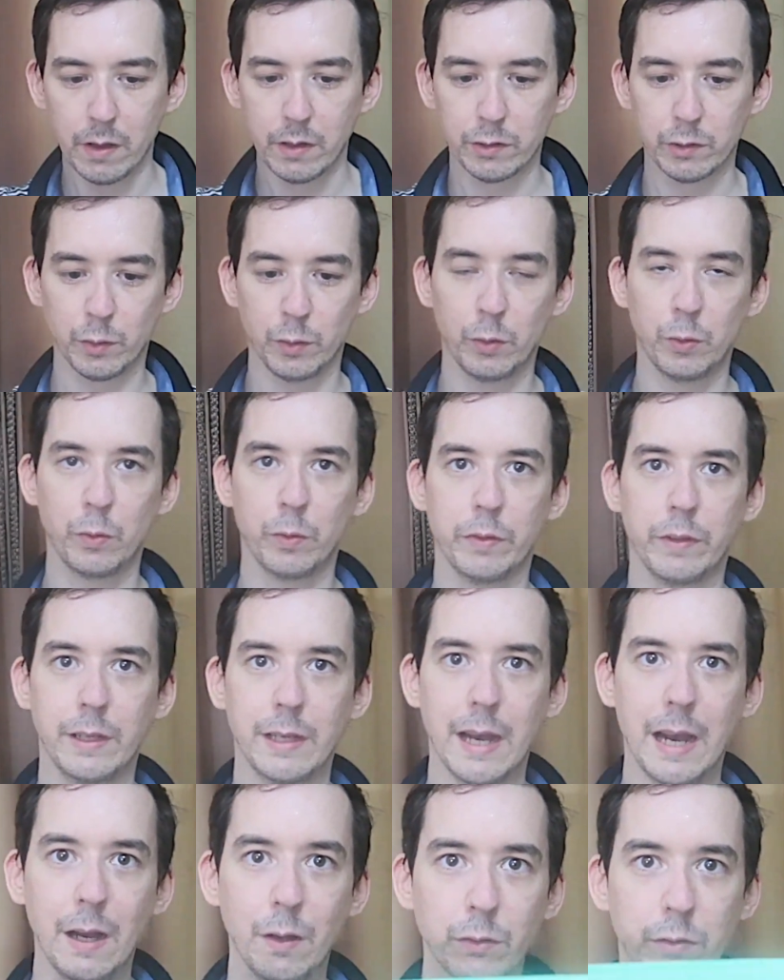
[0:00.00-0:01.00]
So
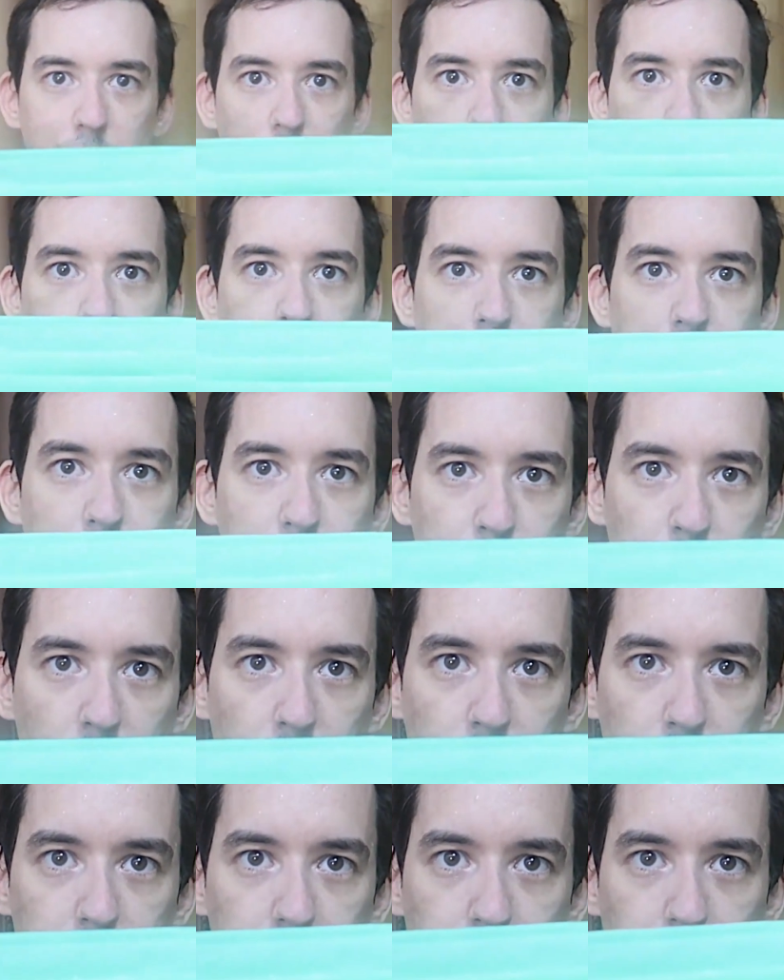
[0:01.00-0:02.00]
the outside of this
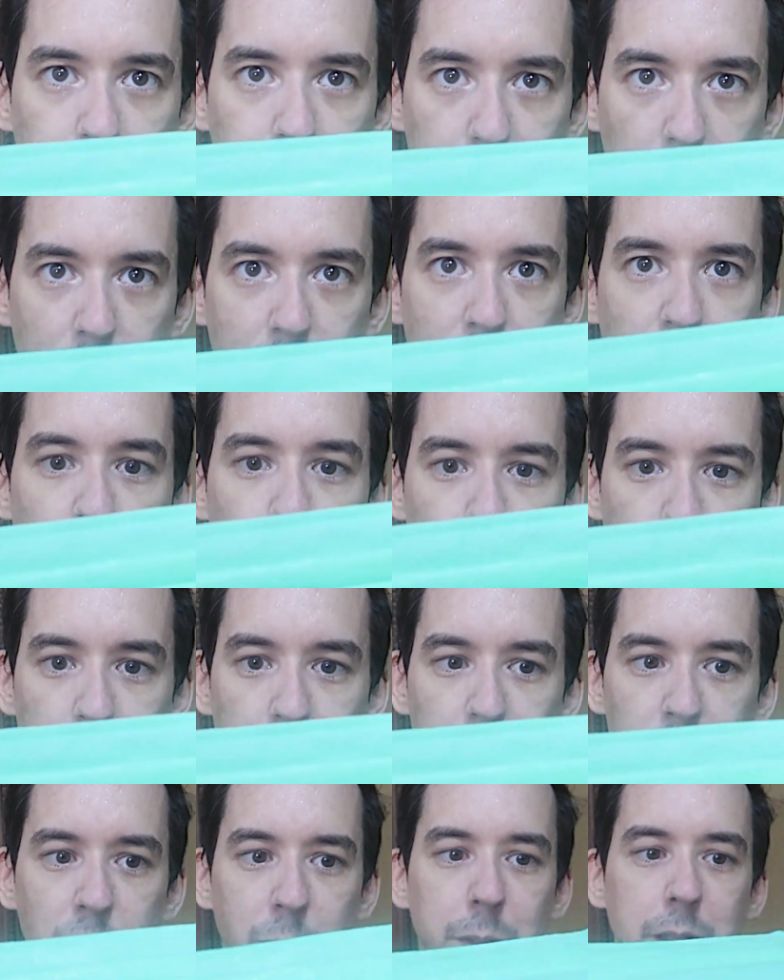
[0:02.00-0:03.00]
mask does
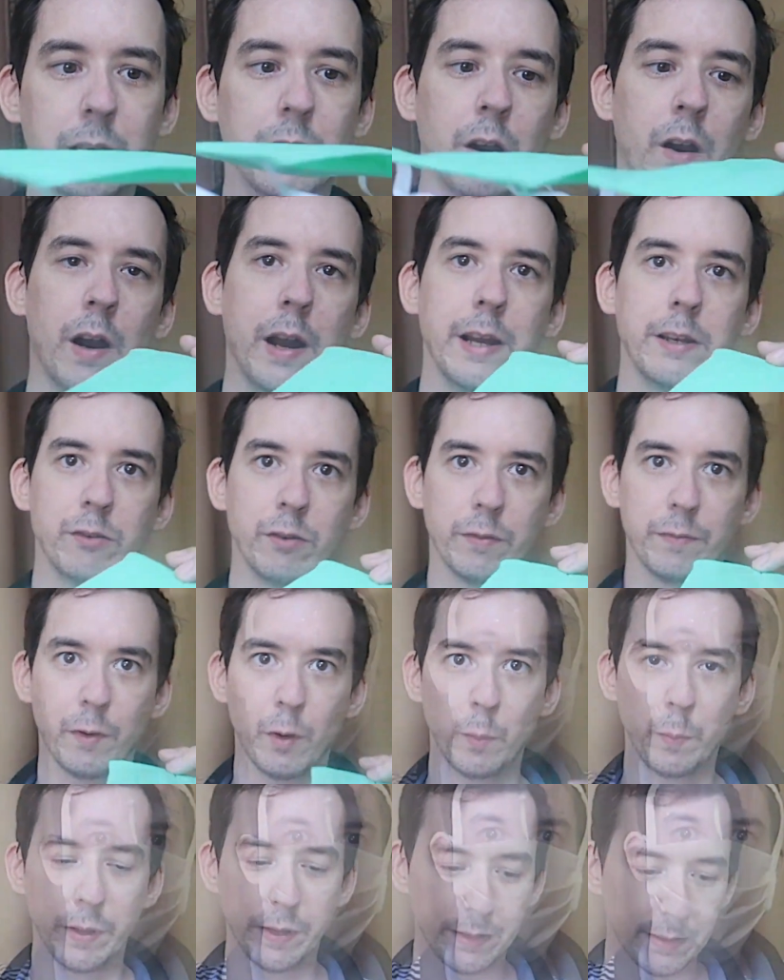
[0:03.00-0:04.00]
appear to be
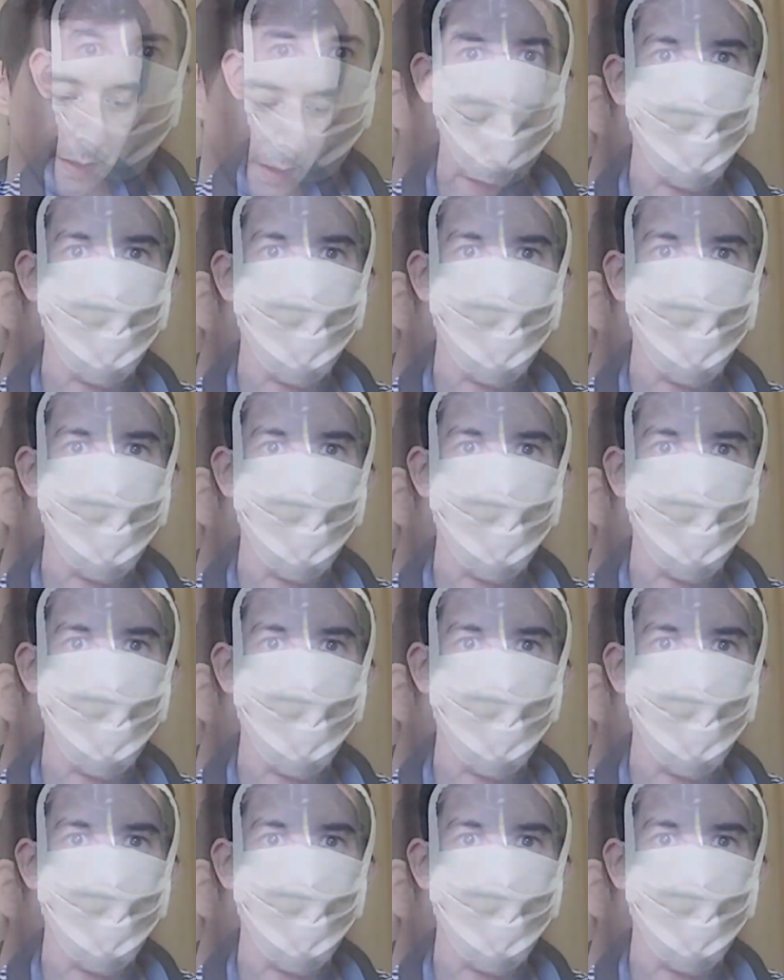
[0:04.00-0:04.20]
hydrophobic.